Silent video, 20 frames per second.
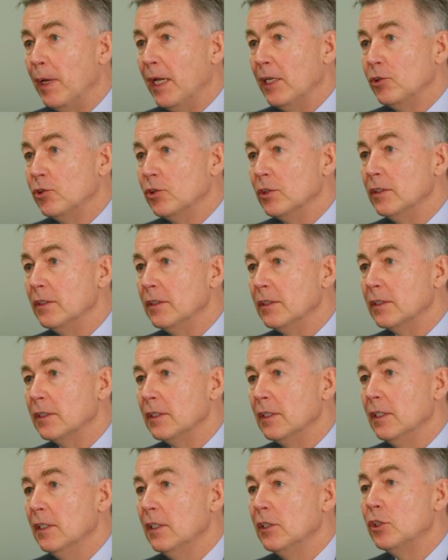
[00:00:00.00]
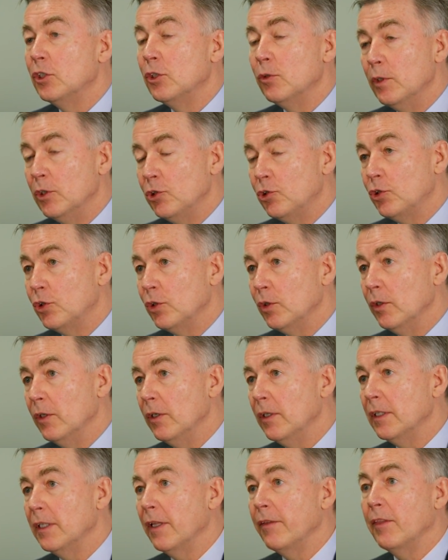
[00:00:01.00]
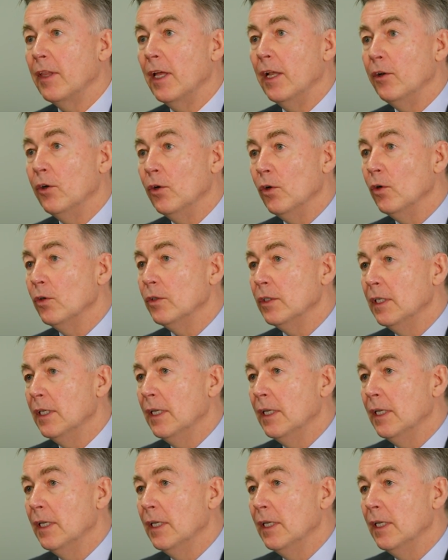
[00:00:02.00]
patients to ensure that they're not